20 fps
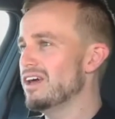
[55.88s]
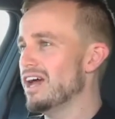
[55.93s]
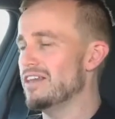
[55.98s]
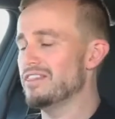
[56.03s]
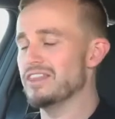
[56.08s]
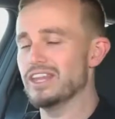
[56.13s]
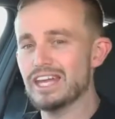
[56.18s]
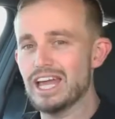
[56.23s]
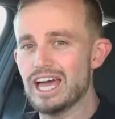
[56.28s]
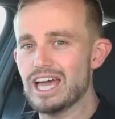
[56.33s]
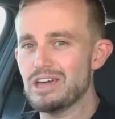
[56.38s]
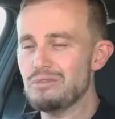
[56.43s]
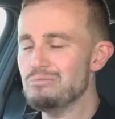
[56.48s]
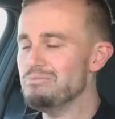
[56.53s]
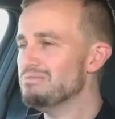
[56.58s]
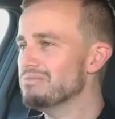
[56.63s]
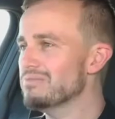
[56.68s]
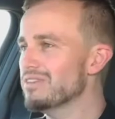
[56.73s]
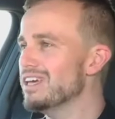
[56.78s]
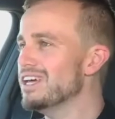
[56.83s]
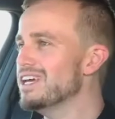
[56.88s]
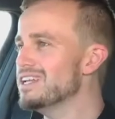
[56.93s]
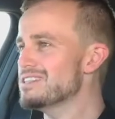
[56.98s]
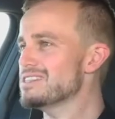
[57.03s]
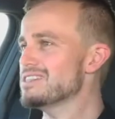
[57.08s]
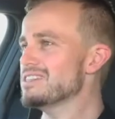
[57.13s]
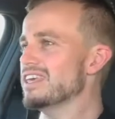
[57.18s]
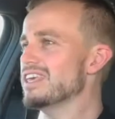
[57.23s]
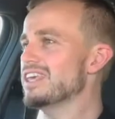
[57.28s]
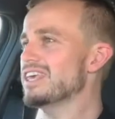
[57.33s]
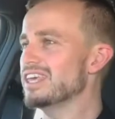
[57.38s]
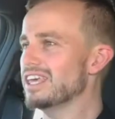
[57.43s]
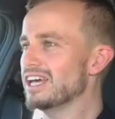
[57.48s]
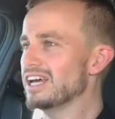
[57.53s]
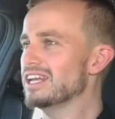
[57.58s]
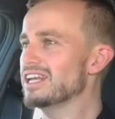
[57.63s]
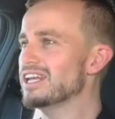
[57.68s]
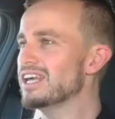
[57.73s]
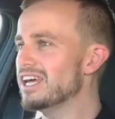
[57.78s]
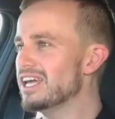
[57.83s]
And the name? It's the
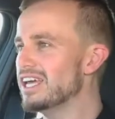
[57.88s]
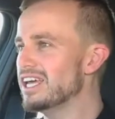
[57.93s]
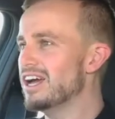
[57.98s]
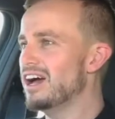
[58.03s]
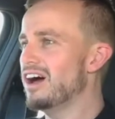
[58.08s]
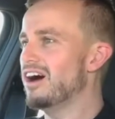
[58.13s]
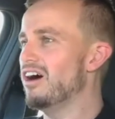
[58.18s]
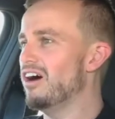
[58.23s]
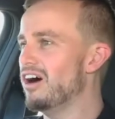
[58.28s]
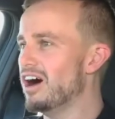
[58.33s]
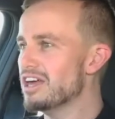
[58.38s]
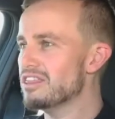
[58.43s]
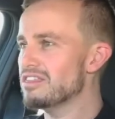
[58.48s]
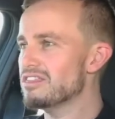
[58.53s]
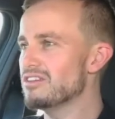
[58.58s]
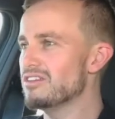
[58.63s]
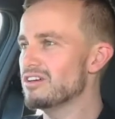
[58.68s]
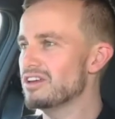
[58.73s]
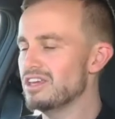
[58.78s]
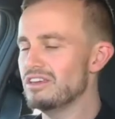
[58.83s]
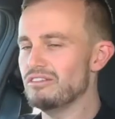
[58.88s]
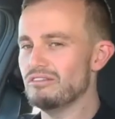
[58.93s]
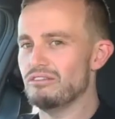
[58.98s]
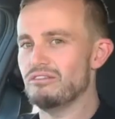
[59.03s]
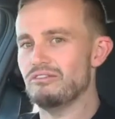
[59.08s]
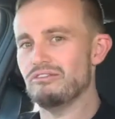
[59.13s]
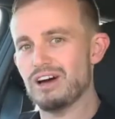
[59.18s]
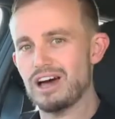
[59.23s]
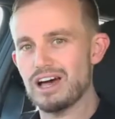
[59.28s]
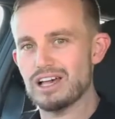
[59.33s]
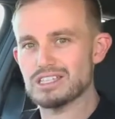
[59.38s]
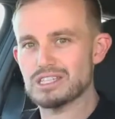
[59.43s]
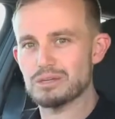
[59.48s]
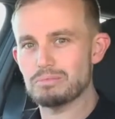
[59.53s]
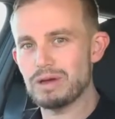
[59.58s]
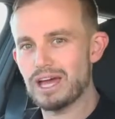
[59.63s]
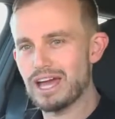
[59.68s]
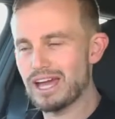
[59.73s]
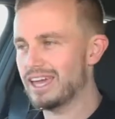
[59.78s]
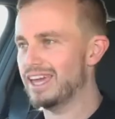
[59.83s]
Hyundai i30
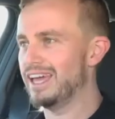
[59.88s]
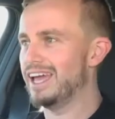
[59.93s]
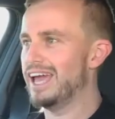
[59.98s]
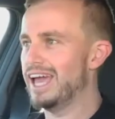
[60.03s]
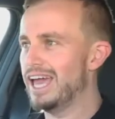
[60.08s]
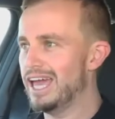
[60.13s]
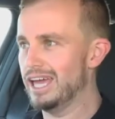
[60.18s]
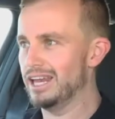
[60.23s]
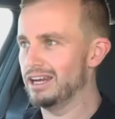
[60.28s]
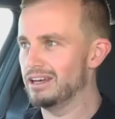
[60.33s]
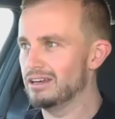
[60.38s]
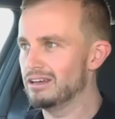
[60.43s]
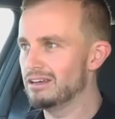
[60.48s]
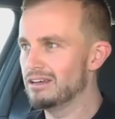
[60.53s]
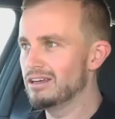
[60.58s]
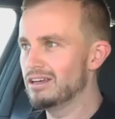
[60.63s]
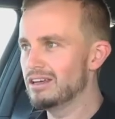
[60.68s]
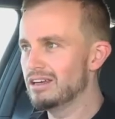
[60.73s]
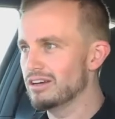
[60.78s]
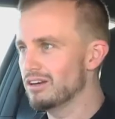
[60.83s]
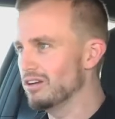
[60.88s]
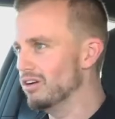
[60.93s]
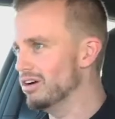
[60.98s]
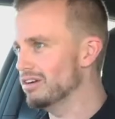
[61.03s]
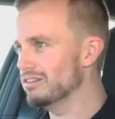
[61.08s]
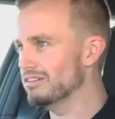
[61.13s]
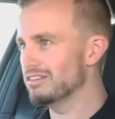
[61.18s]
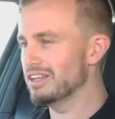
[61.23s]
Fastback N, not